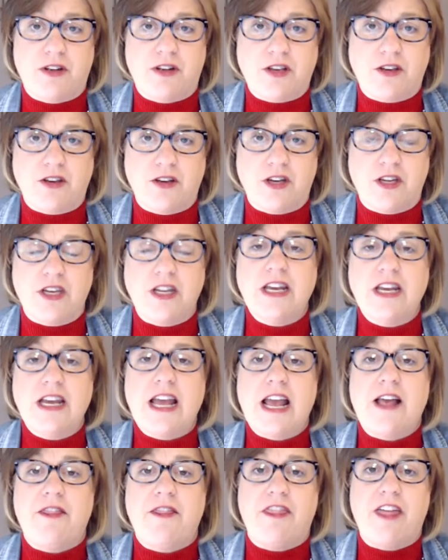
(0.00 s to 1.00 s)
good.
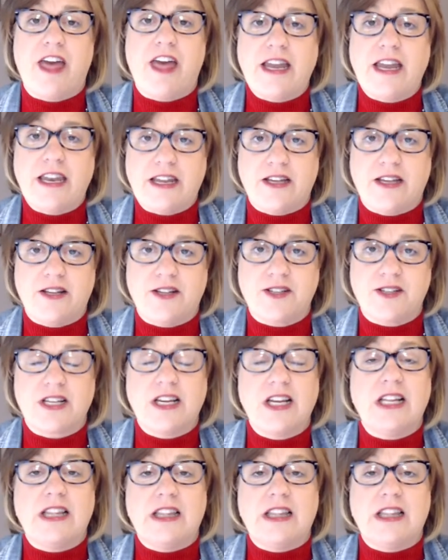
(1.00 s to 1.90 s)
And that is,